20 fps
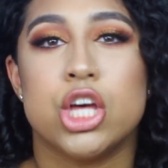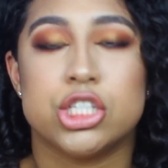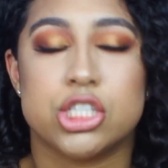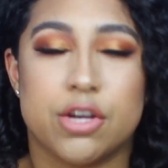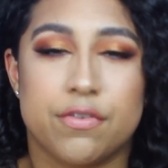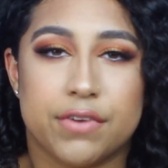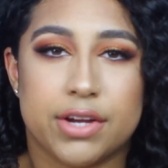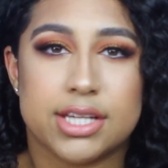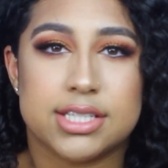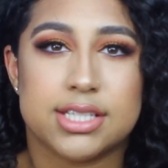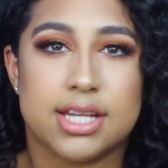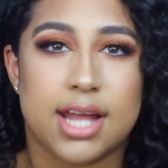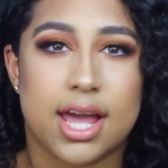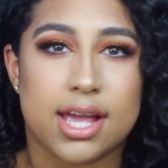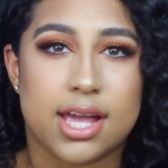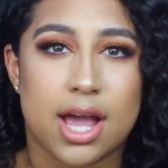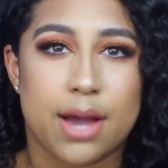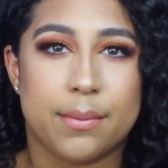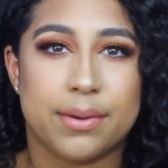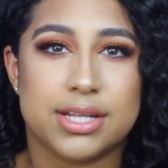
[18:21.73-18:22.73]
Don't forget to
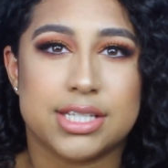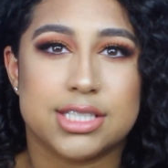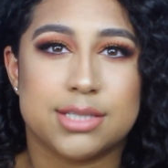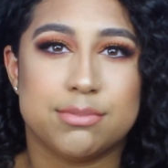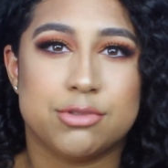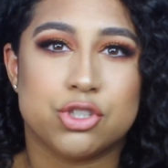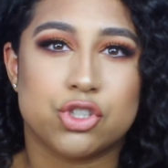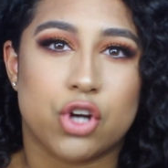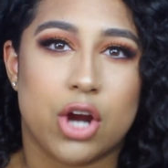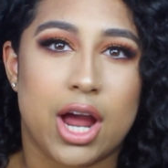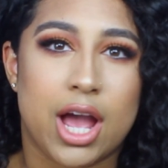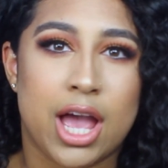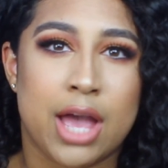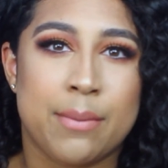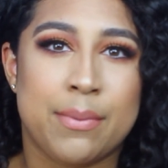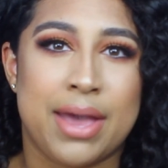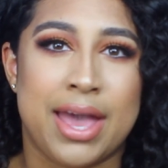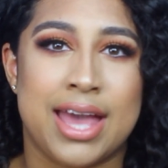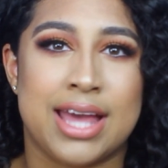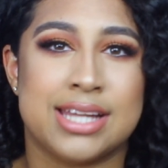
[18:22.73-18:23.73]
like, comment, and
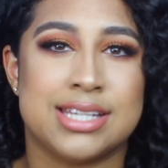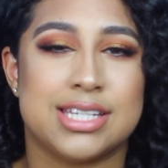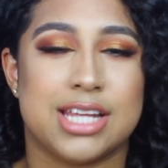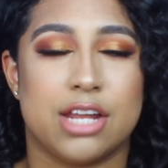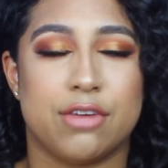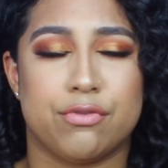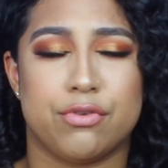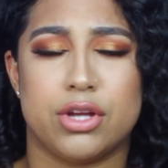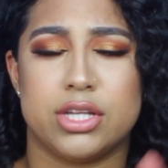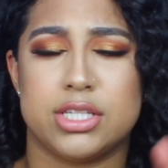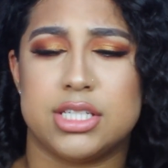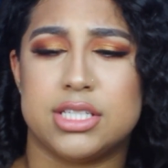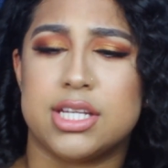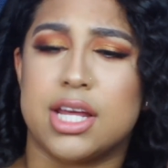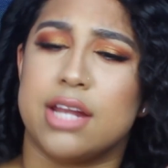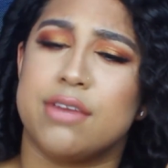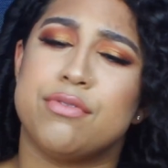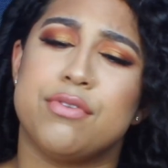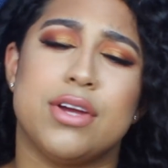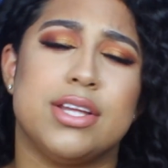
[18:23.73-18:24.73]
subscribe, and tell a friend to
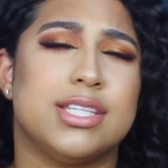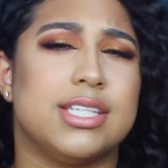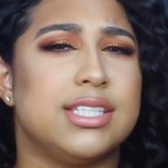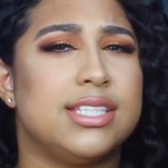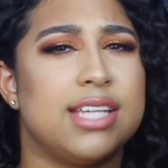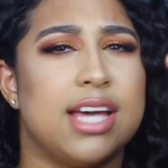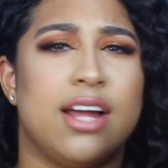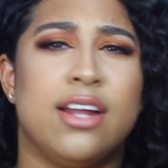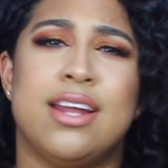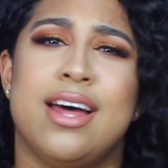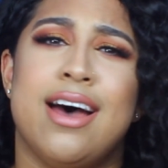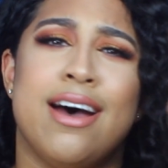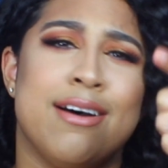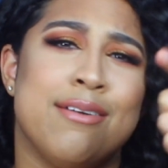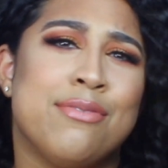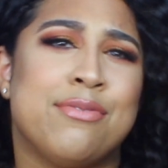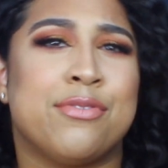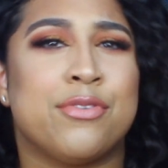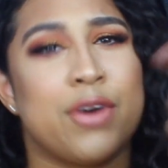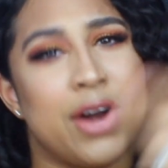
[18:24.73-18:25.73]
tell a friend to tell
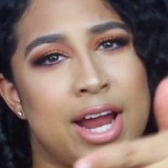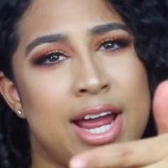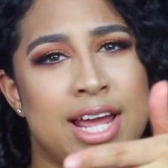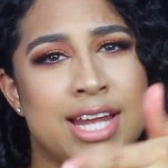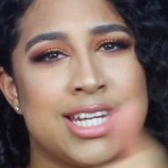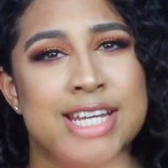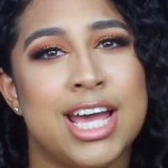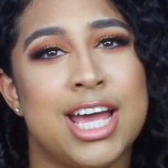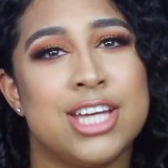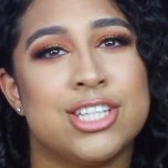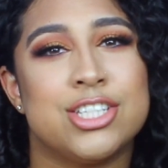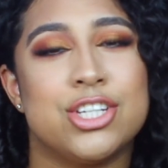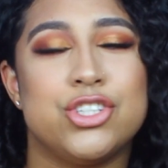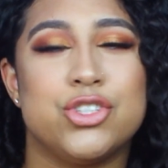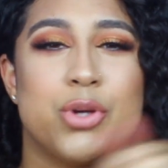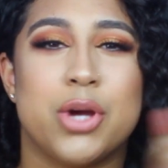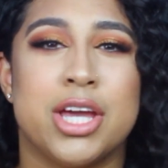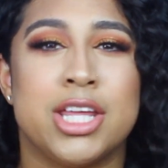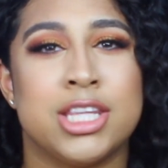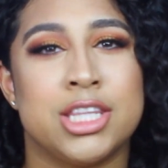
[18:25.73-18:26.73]
a friend to
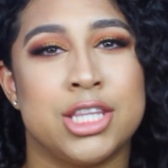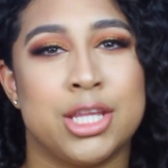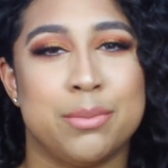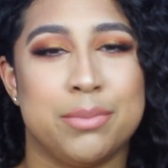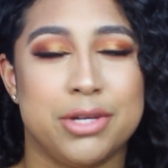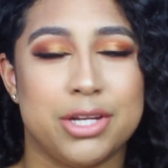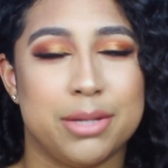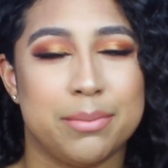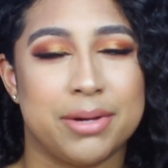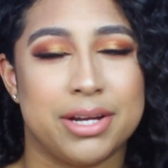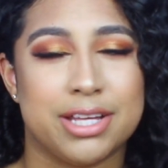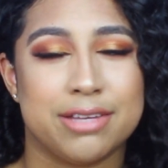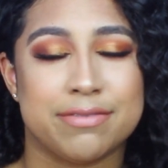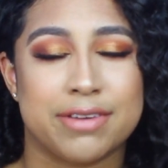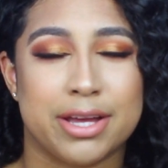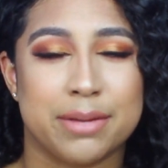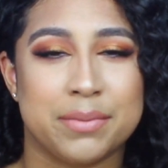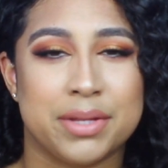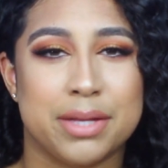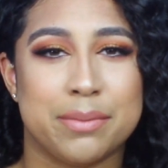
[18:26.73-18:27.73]
join the Beauty Bunny
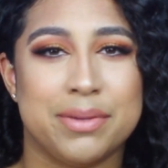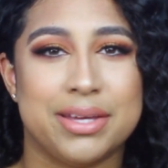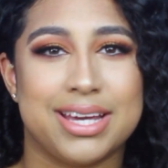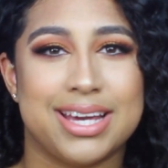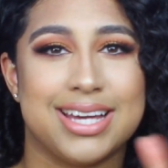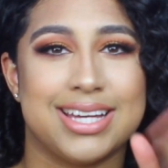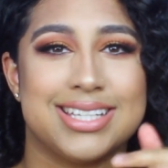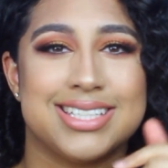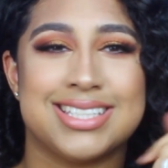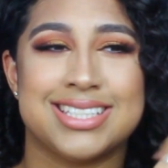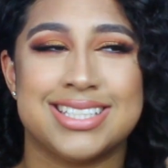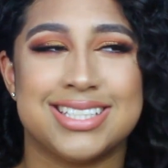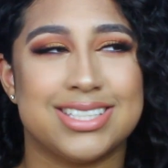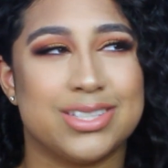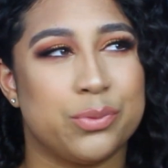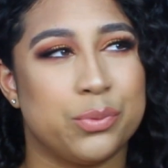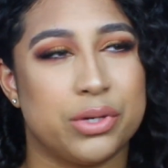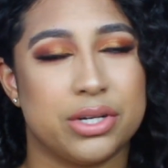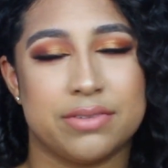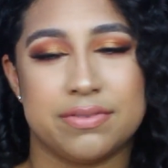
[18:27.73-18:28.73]
family, because
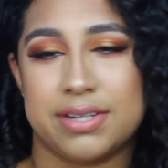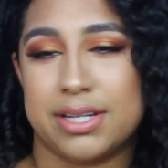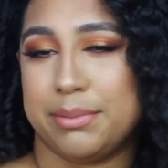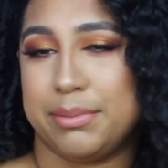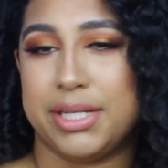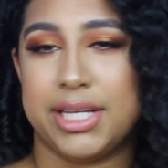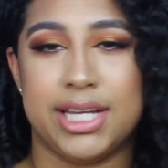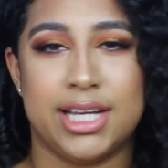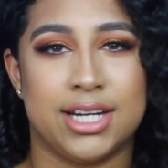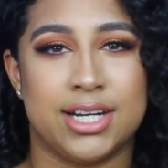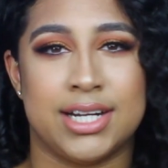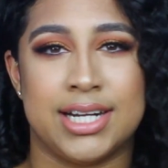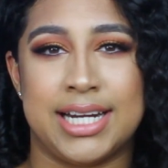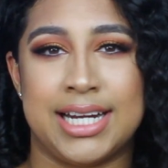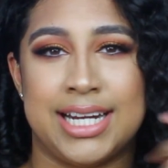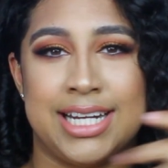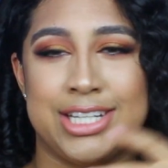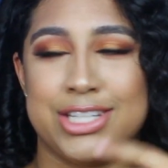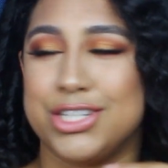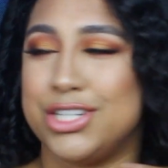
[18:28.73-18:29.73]
we're a family here
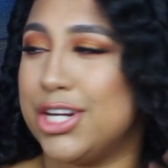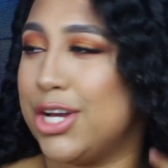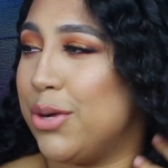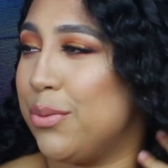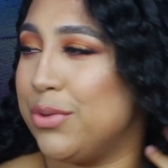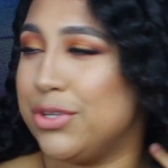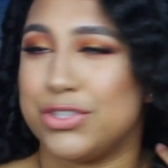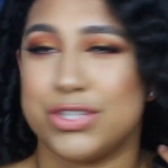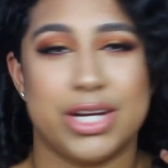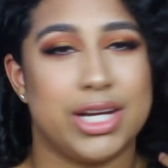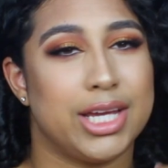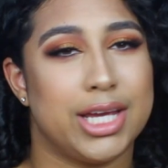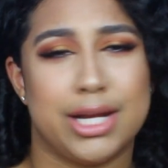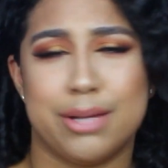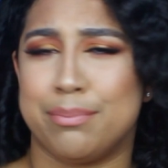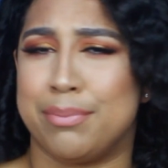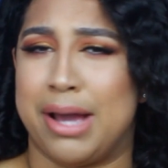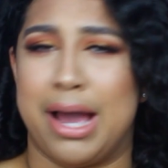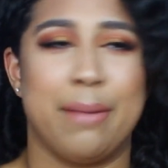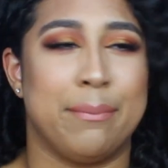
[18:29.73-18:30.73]
and you know we're trying to
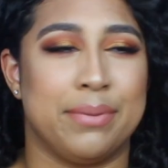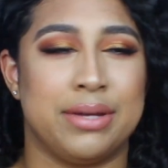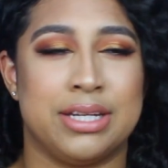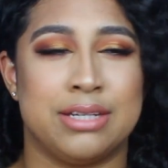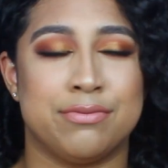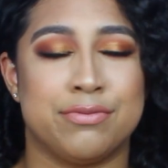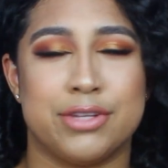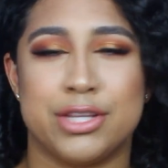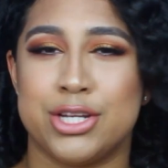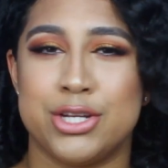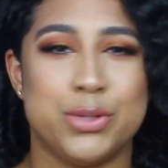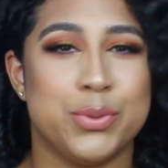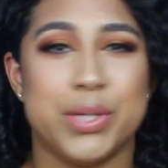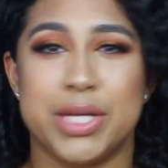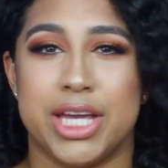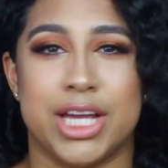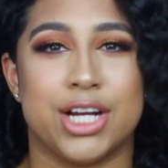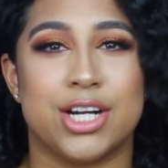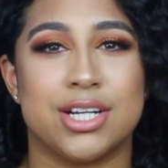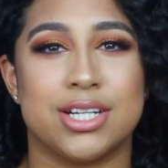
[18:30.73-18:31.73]
get a pop in for the new
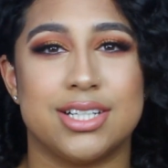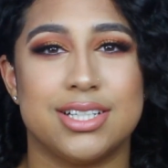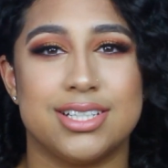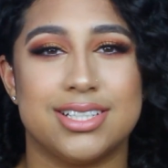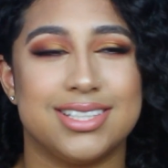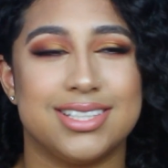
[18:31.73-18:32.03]
year.